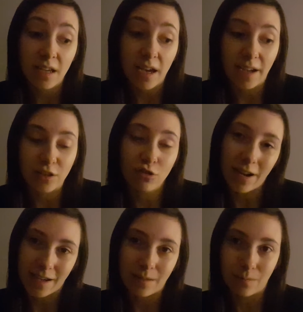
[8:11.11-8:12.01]
and try
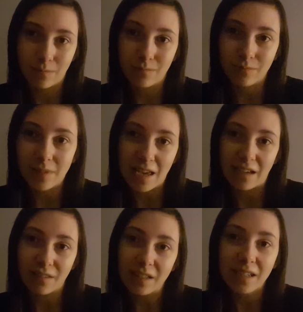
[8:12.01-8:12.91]
and
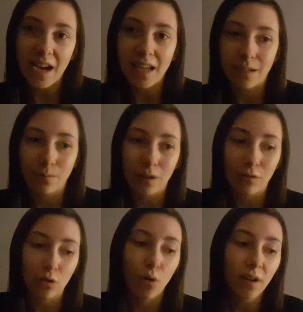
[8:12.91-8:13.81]
nail it again and
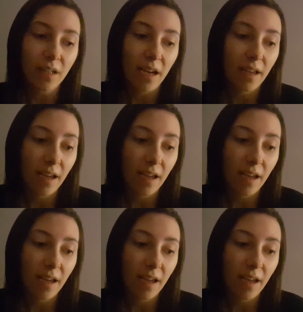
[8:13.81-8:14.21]
re-record it